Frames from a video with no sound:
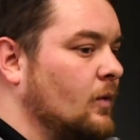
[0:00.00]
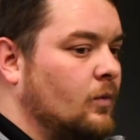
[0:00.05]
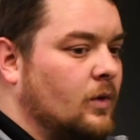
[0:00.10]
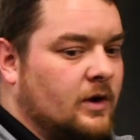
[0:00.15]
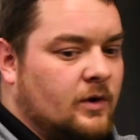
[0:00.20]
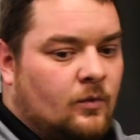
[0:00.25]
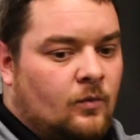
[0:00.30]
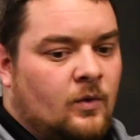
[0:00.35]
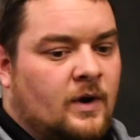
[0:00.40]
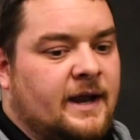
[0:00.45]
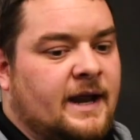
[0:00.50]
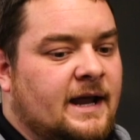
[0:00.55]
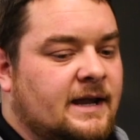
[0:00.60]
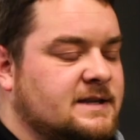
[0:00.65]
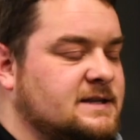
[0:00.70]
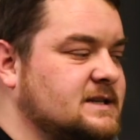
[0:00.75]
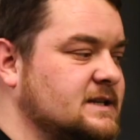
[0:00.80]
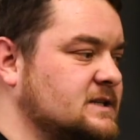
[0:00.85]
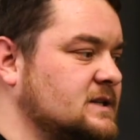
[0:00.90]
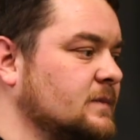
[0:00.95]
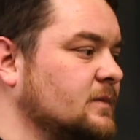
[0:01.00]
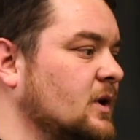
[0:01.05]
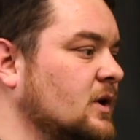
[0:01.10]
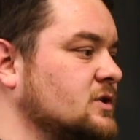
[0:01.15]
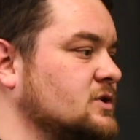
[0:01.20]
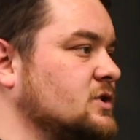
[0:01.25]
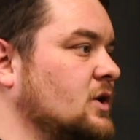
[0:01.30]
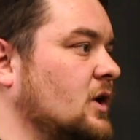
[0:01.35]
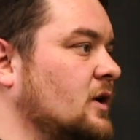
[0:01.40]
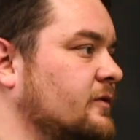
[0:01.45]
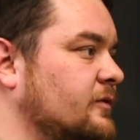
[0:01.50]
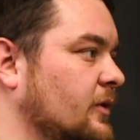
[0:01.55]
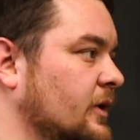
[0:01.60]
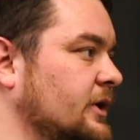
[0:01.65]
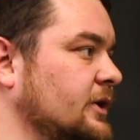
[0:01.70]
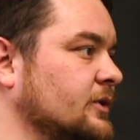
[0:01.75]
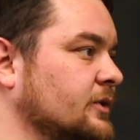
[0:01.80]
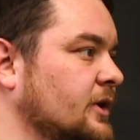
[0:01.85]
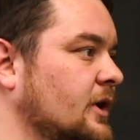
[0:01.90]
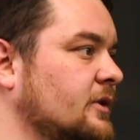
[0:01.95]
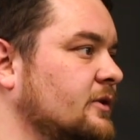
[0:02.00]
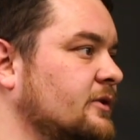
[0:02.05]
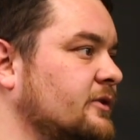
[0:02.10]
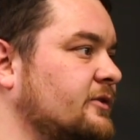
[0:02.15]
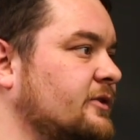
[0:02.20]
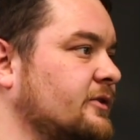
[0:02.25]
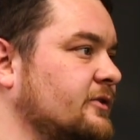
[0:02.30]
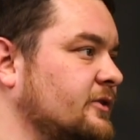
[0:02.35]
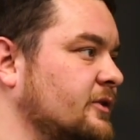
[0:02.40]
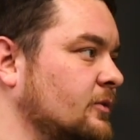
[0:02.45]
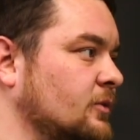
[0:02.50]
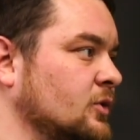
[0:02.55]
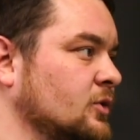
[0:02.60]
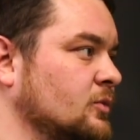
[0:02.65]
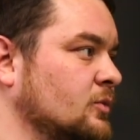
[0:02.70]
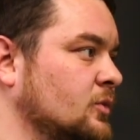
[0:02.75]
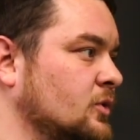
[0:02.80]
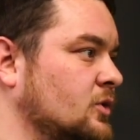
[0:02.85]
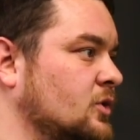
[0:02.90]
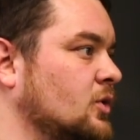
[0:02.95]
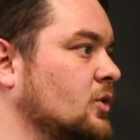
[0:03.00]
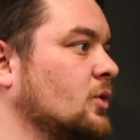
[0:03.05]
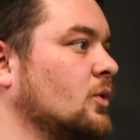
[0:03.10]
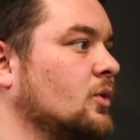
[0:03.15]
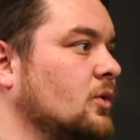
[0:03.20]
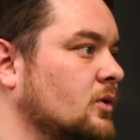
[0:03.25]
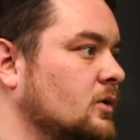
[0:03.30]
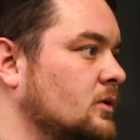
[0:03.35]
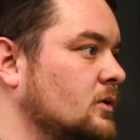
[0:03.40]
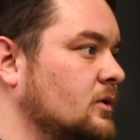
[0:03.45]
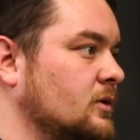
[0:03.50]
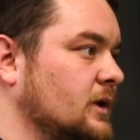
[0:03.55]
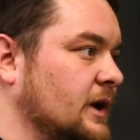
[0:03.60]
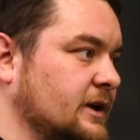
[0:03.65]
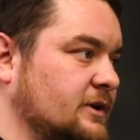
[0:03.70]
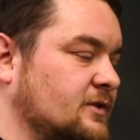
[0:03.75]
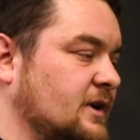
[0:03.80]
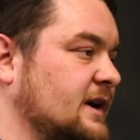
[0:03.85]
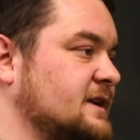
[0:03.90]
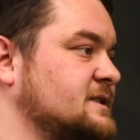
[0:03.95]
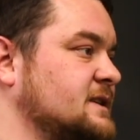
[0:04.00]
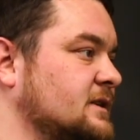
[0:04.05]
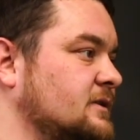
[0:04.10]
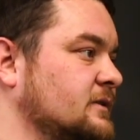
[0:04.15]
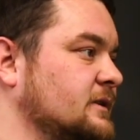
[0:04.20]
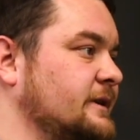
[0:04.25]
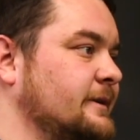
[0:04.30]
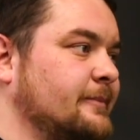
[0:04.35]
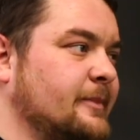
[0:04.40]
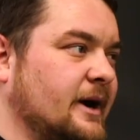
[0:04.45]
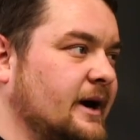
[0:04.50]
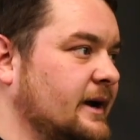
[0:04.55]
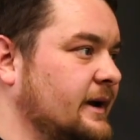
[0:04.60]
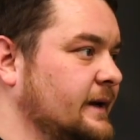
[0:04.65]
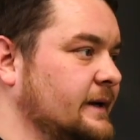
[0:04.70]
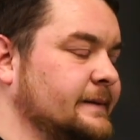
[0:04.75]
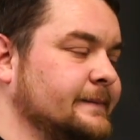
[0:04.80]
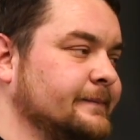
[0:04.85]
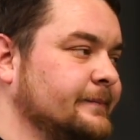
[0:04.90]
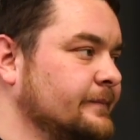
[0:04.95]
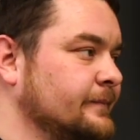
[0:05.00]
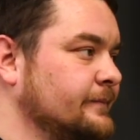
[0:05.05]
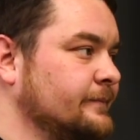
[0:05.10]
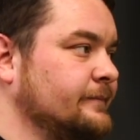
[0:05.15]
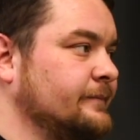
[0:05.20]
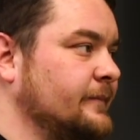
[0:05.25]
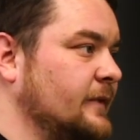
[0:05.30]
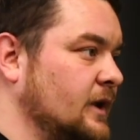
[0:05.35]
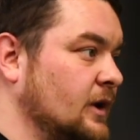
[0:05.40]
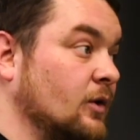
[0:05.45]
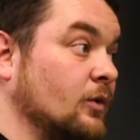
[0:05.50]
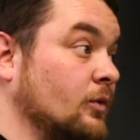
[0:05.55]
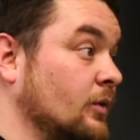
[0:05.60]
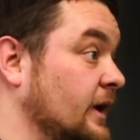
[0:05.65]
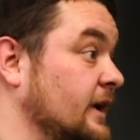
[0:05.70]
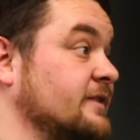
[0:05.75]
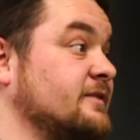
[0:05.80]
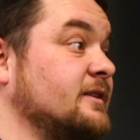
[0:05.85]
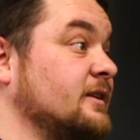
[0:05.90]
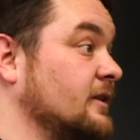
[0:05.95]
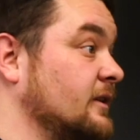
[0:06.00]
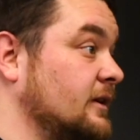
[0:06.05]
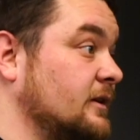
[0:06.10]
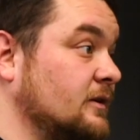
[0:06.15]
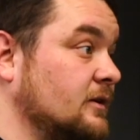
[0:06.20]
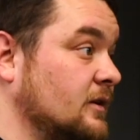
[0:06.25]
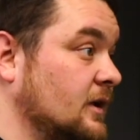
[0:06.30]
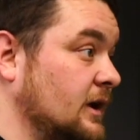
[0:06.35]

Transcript: When that system goes off, what you'll notice is the room will cool like drastically by, instantly.